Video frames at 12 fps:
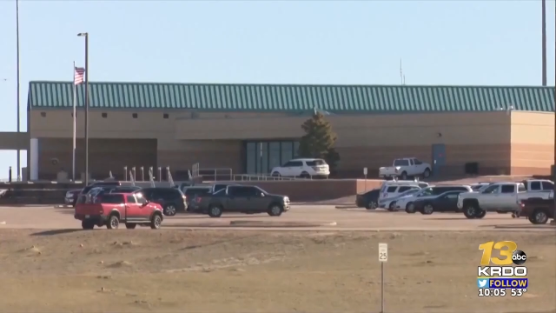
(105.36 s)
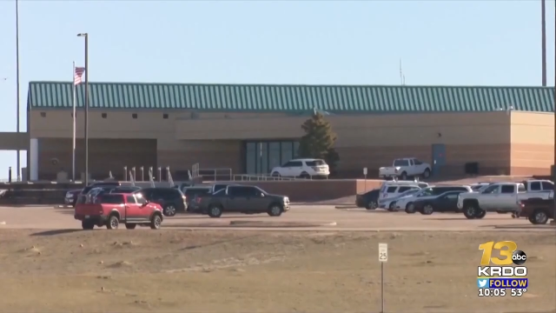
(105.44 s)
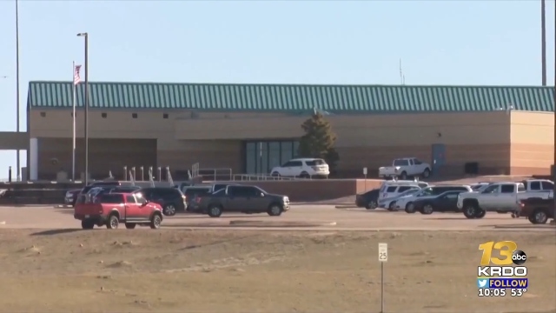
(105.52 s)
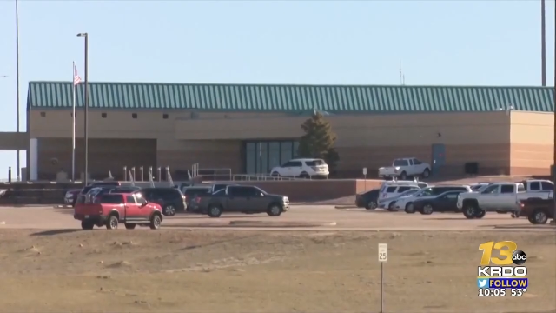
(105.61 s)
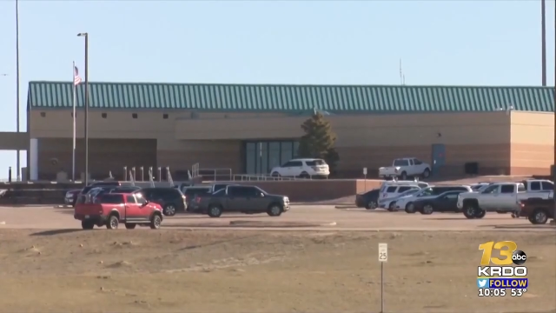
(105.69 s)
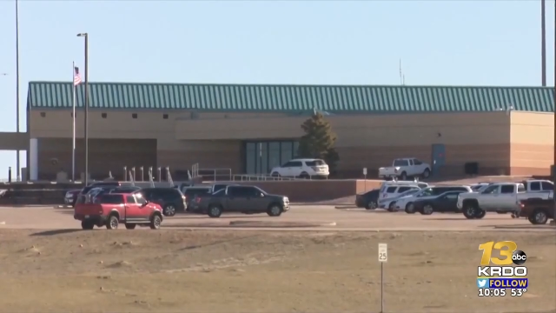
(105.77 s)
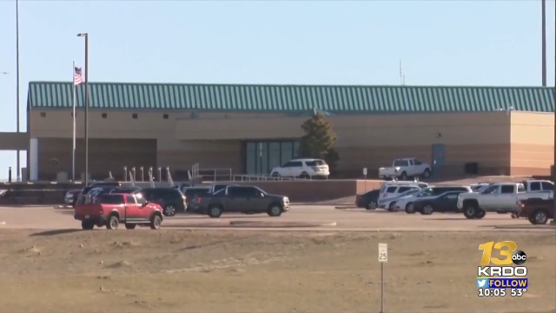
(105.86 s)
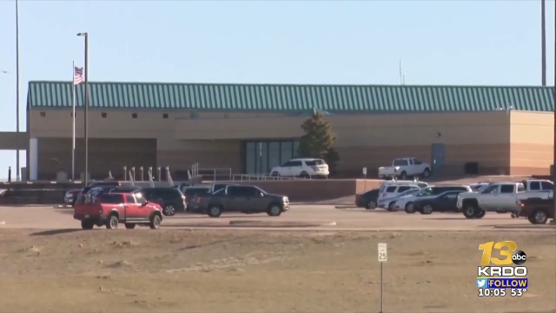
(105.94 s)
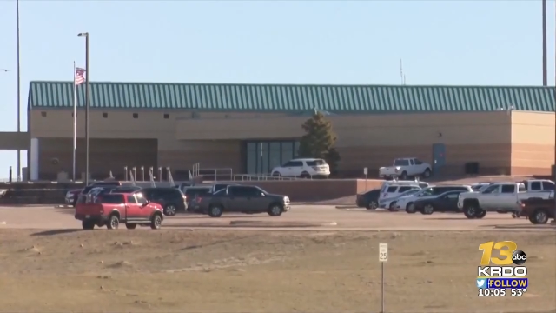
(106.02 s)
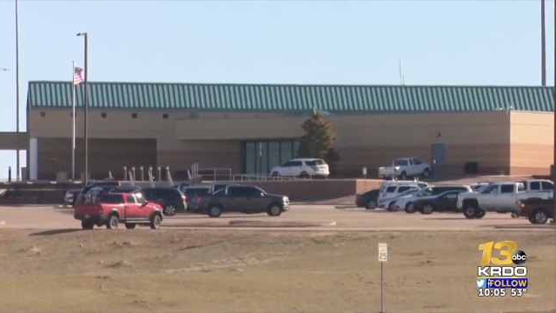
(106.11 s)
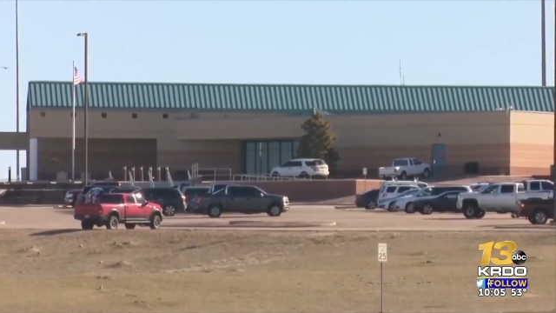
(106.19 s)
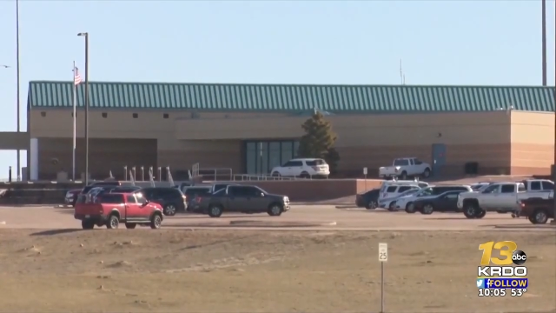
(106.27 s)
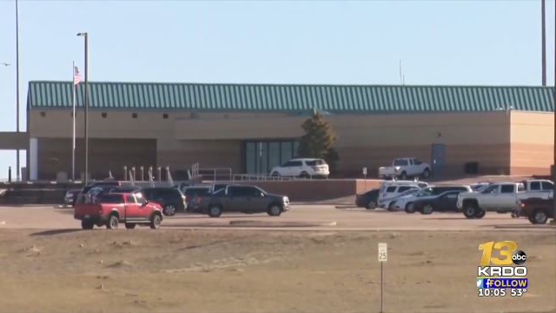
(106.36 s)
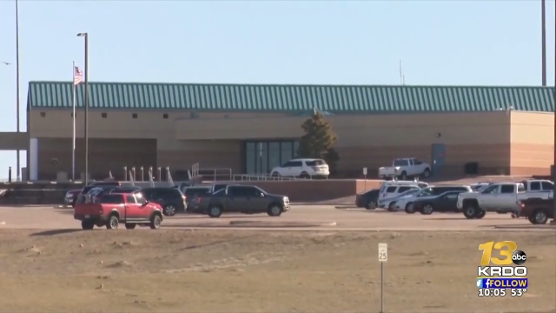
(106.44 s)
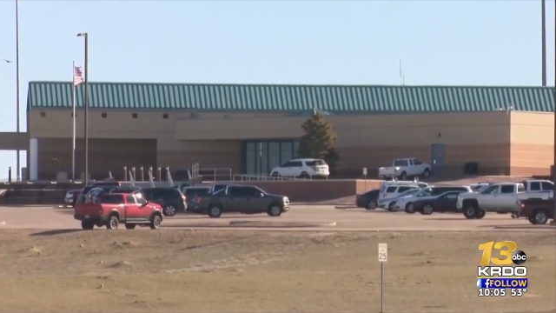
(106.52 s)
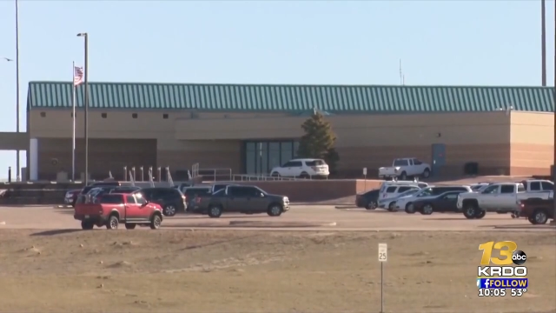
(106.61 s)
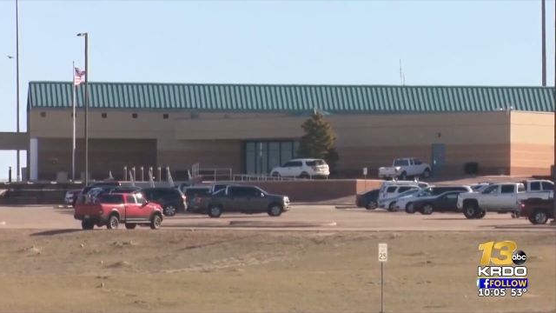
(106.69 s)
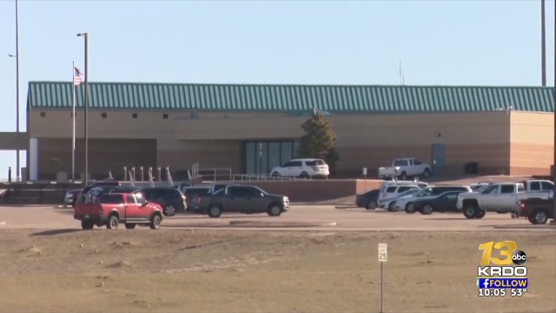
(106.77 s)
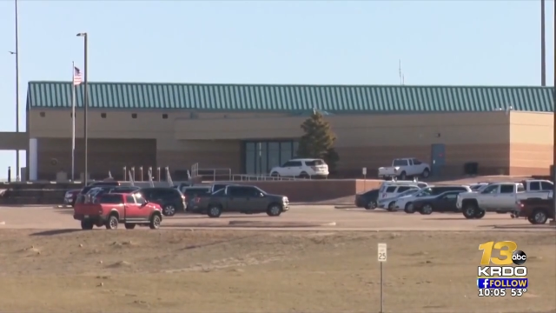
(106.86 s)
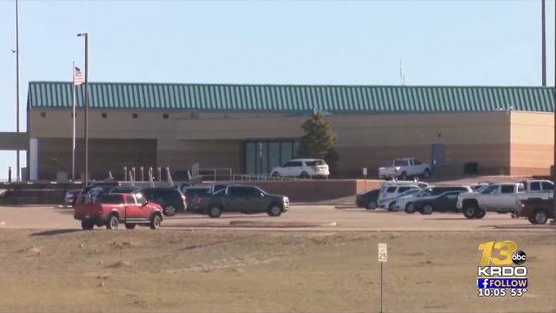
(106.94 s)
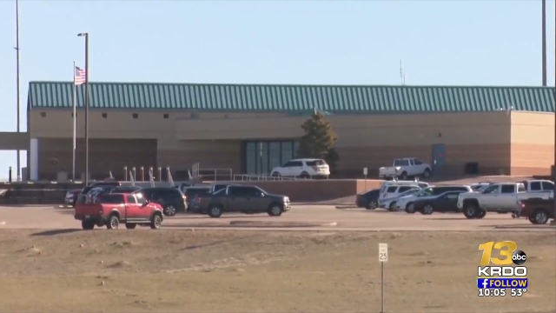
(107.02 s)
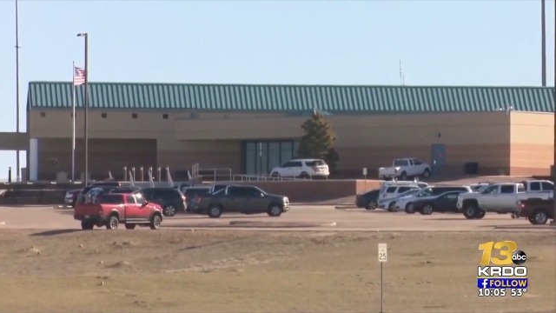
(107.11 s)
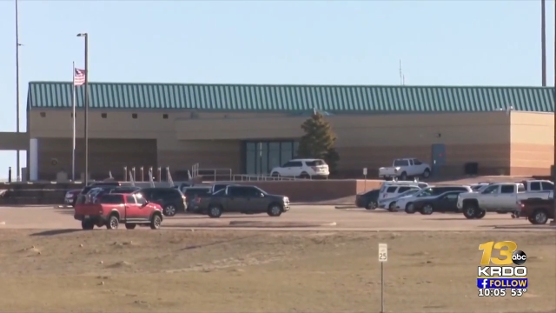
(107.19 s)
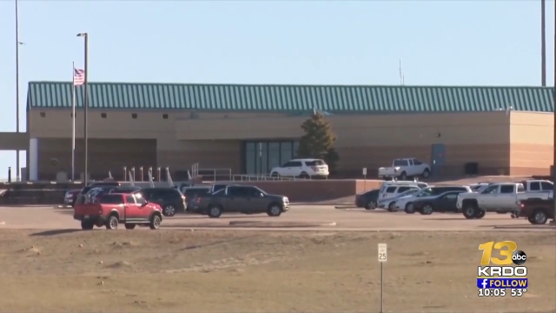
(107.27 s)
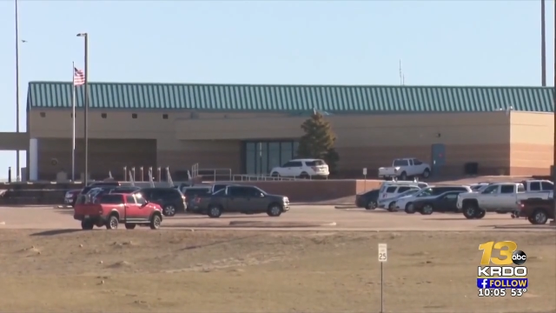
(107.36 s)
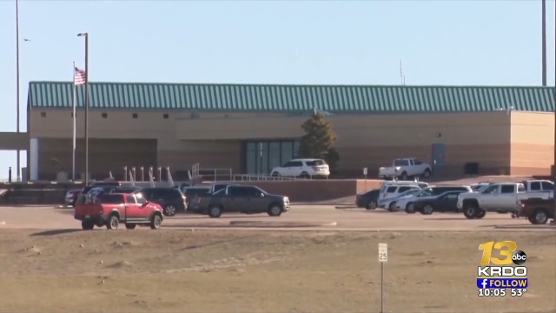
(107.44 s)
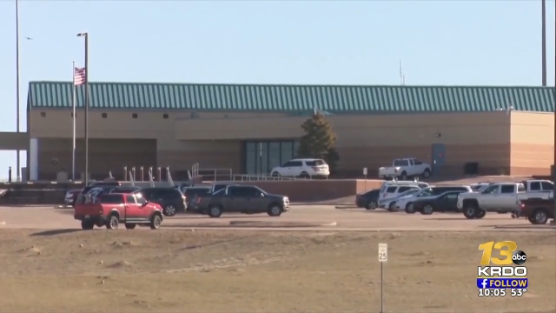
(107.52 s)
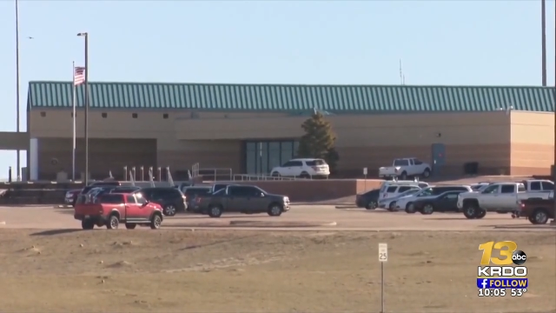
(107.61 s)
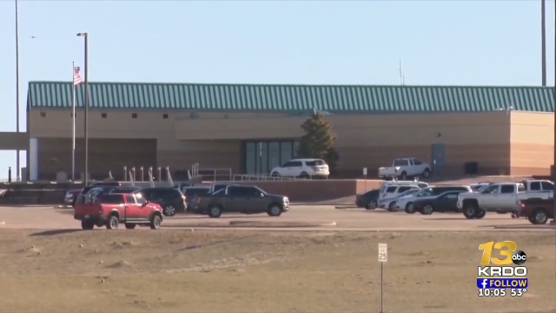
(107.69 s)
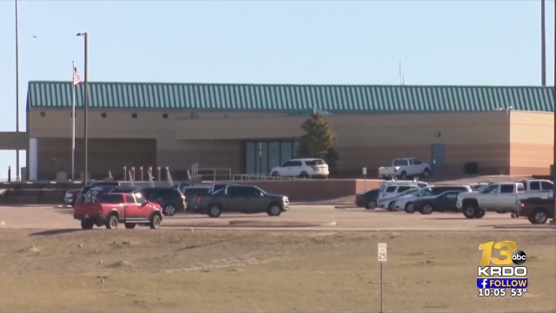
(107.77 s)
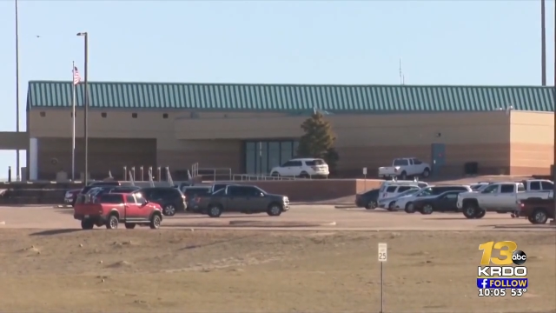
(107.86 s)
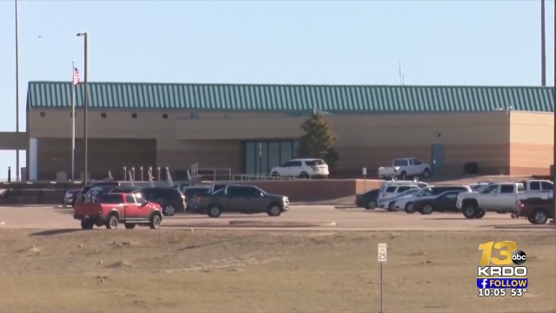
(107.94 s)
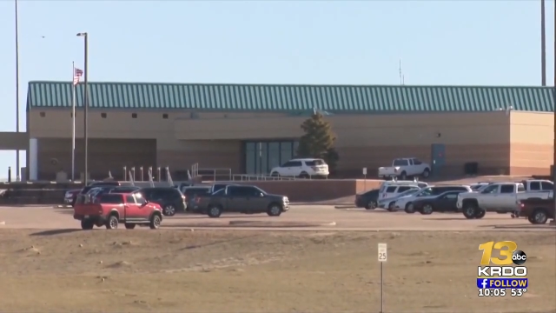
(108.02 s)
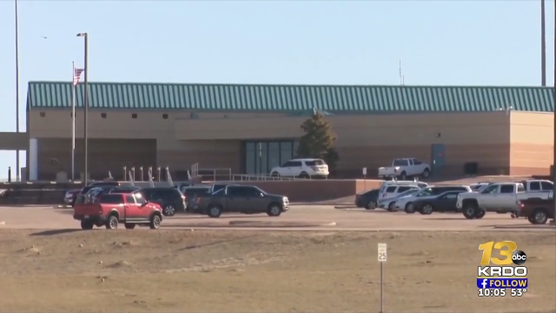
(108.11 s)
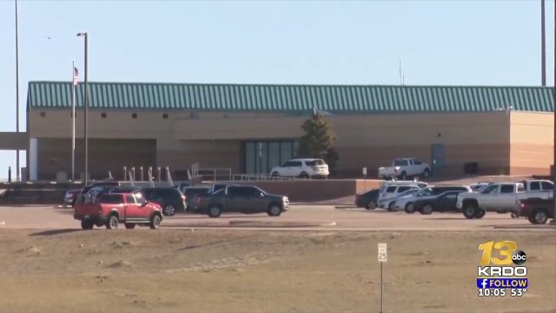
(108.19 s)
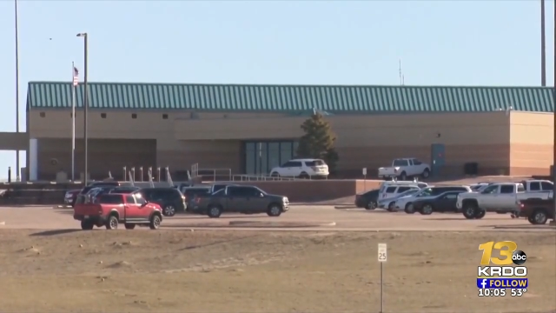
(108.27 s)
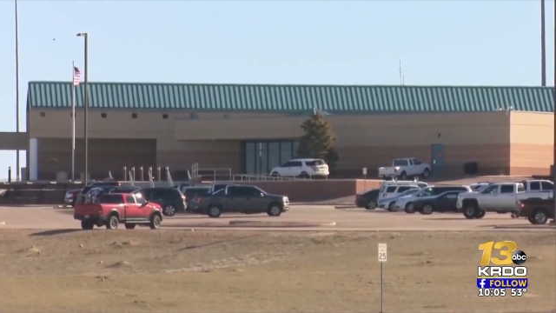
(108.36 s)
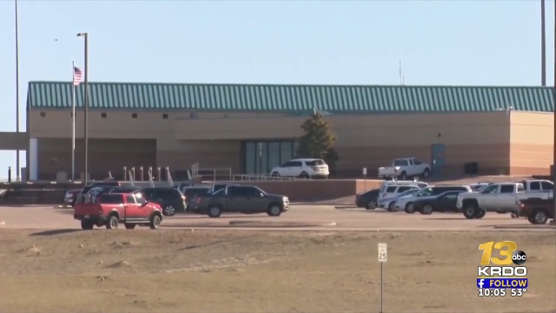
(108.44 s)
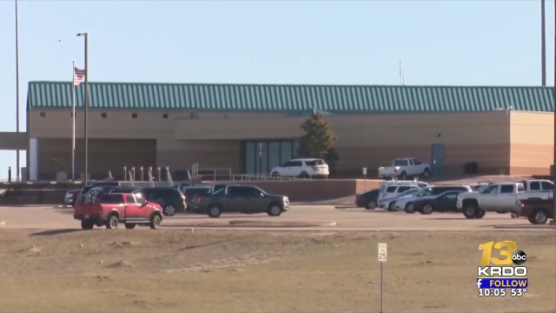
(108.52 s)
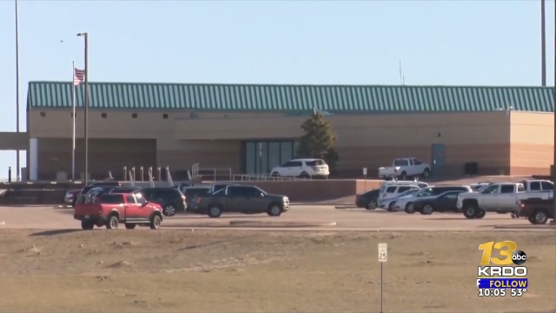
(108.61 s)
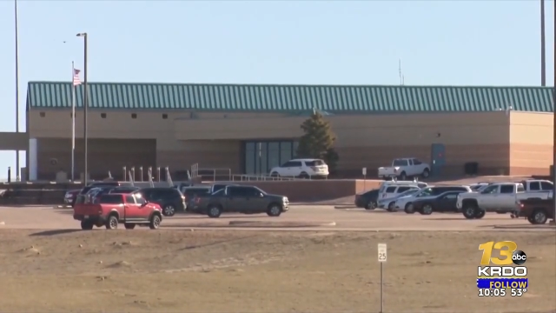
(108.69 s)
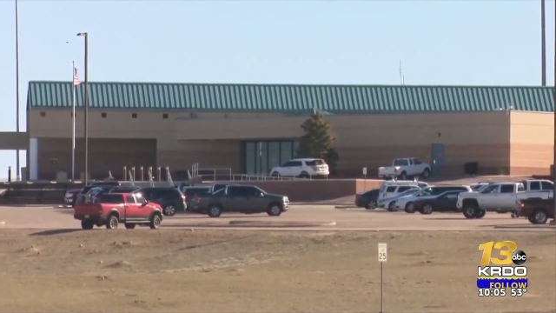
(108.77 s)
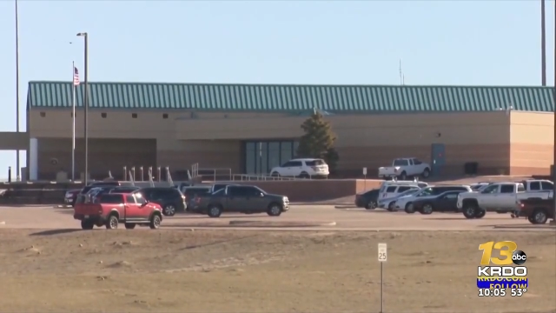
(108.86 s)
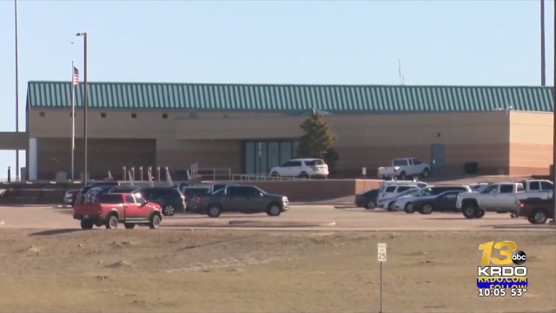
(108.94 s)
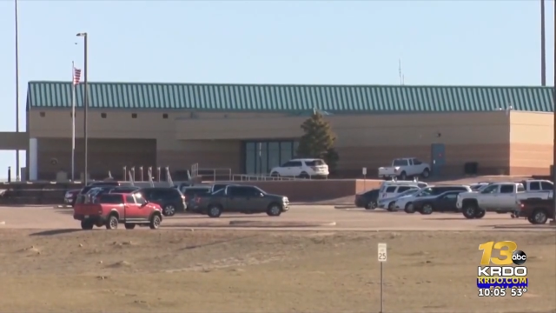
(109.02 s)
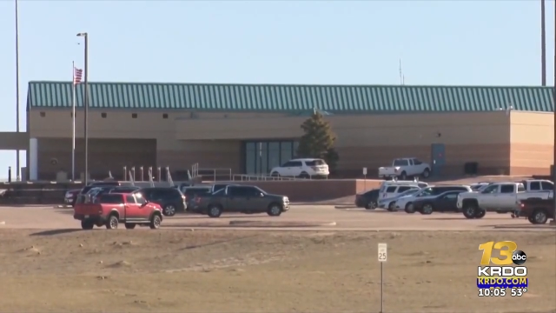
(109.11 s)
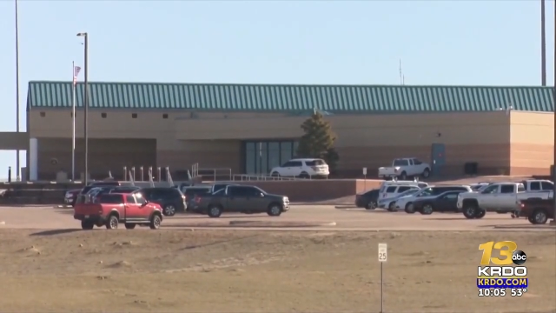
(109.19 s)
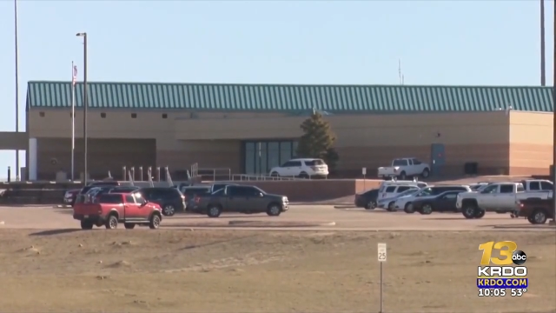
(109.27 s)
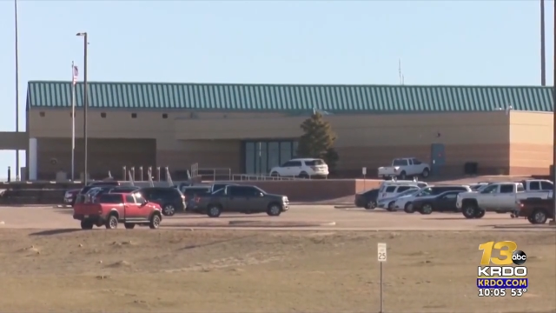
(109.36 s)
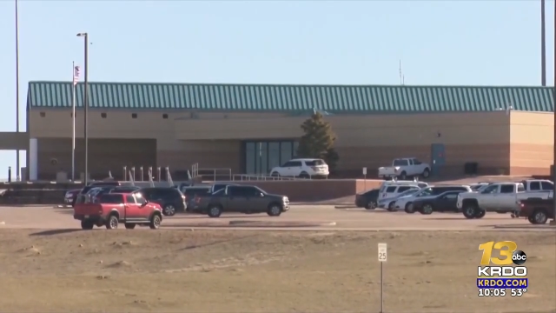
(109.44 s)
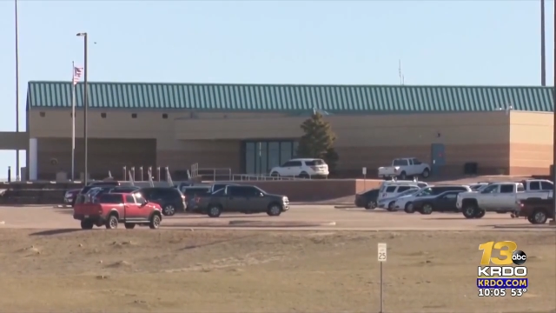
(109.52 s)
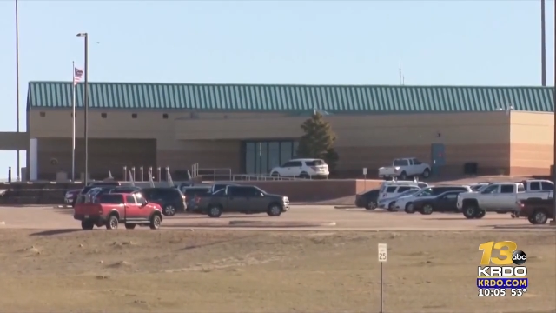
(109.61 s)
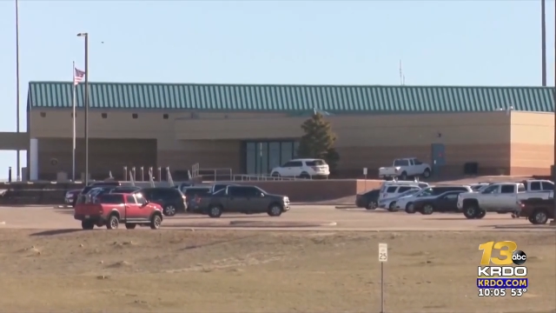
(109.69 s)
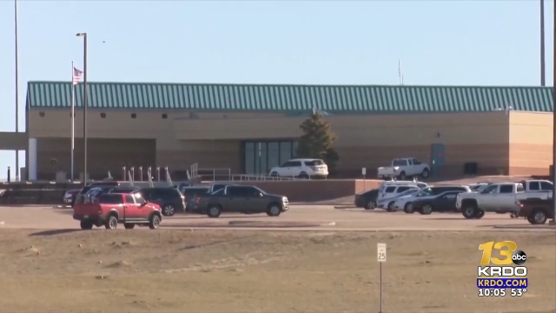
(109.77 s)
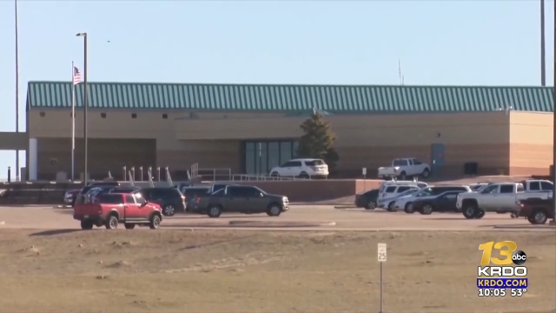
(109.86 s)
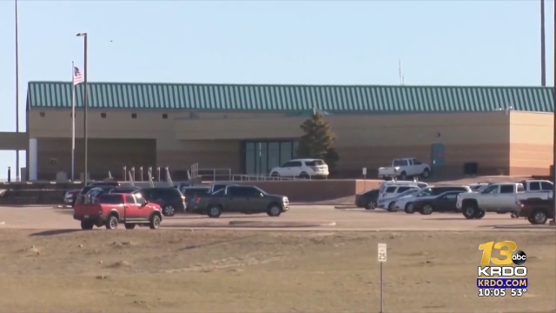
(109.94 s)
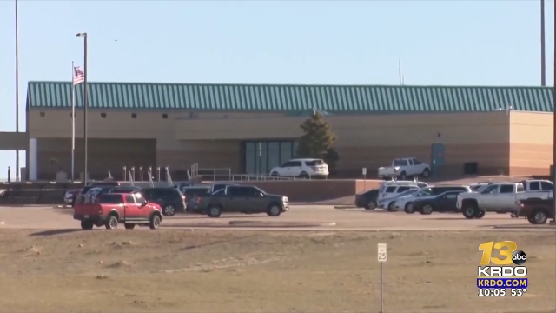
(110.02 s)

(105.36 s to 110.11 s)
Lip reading: No face is visible, so there are no lips to read.